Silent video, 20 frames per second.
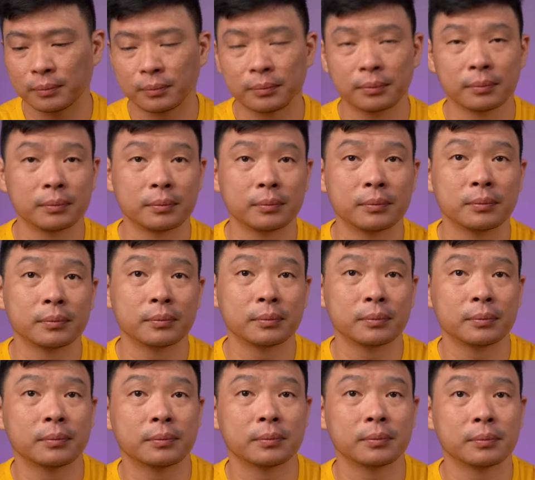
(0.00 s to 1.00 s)

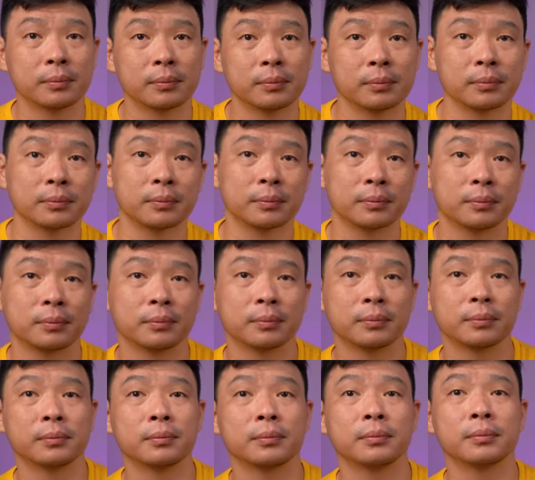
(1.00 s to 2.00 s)

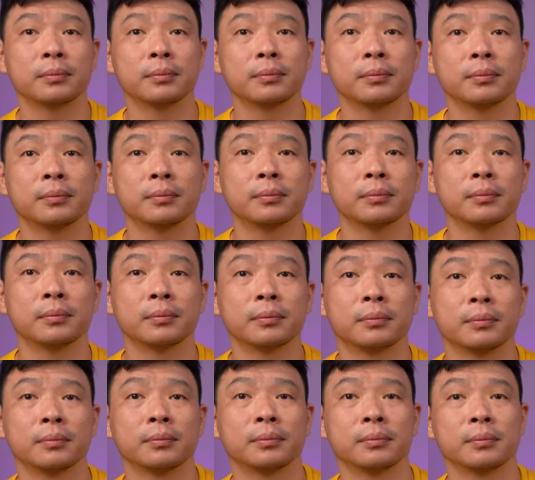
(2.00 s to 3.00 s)

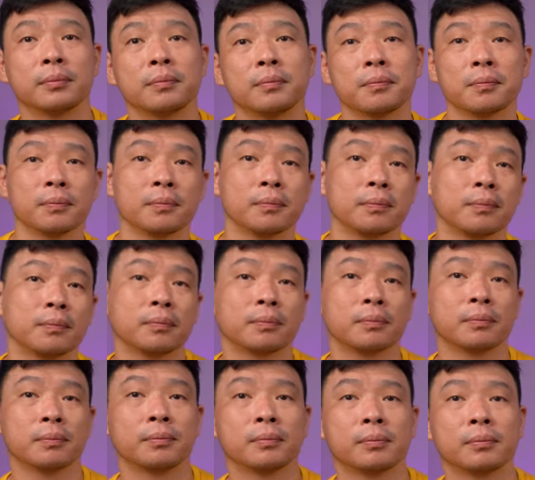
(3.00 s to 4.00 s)

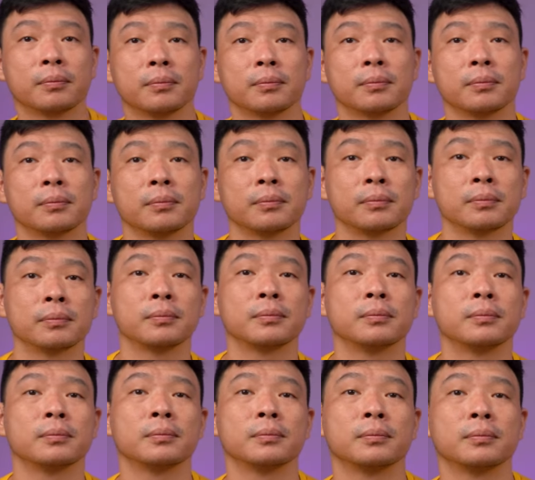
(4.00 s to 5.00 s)

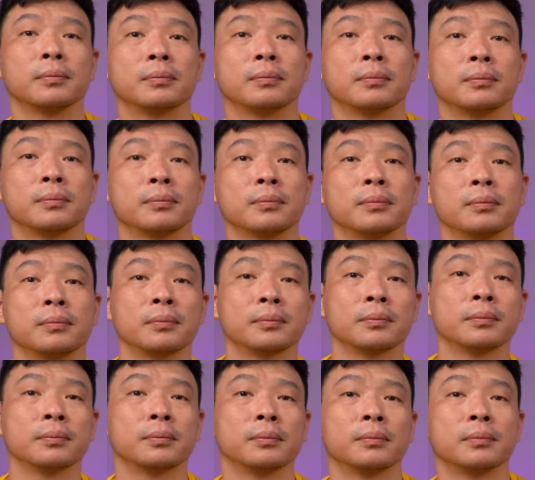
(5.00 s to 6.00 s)

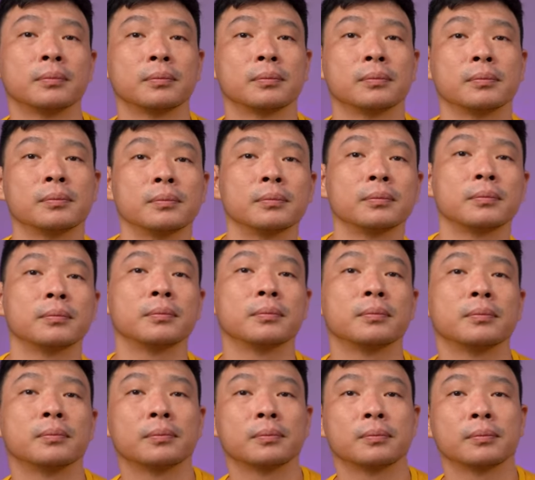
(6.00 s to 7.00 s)

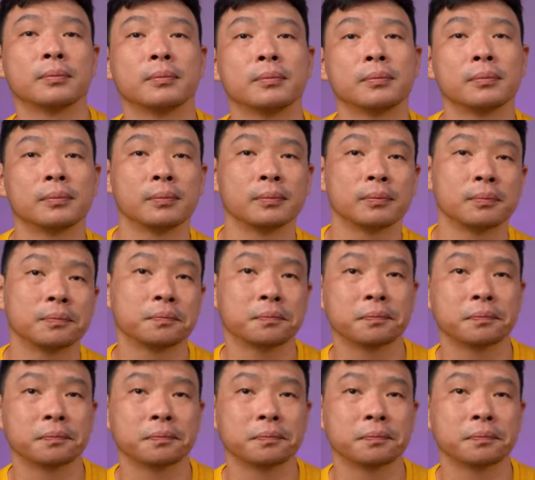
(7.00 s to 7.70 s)
No one is speaking in this clip.